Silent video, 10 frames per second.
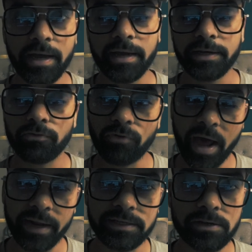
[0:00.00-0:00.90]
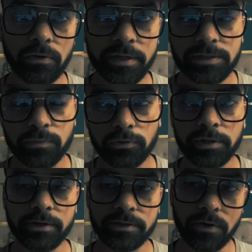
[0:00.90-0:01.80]
and you're riding slowly,
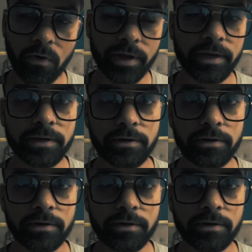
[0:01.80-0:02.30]
smoothly, you're talking,